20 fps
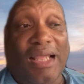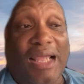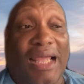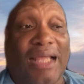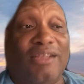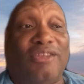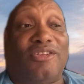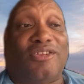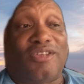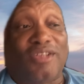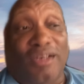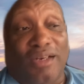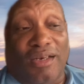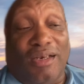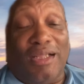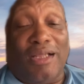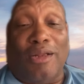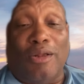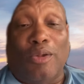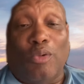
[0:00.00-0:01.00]
and
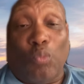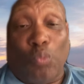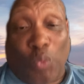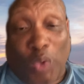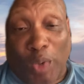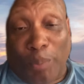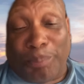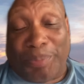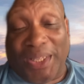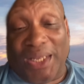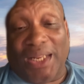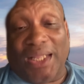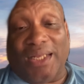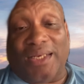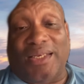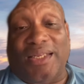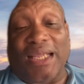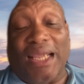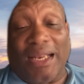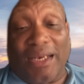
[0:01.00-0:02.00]
Citadel will be their
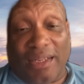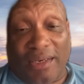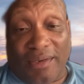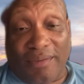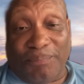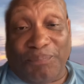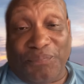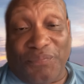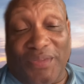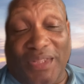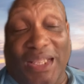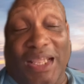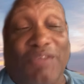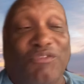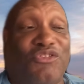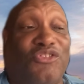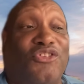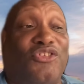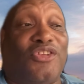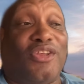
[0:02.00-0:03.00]
tenant
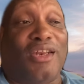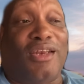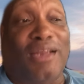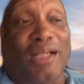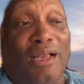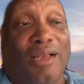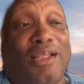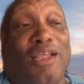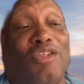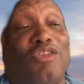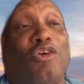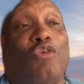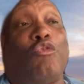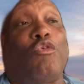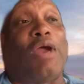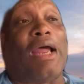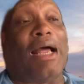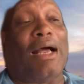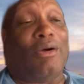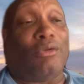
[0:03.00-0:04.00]
if Citadel is
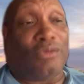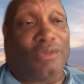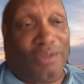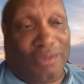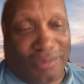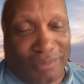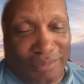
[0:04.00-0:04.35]
around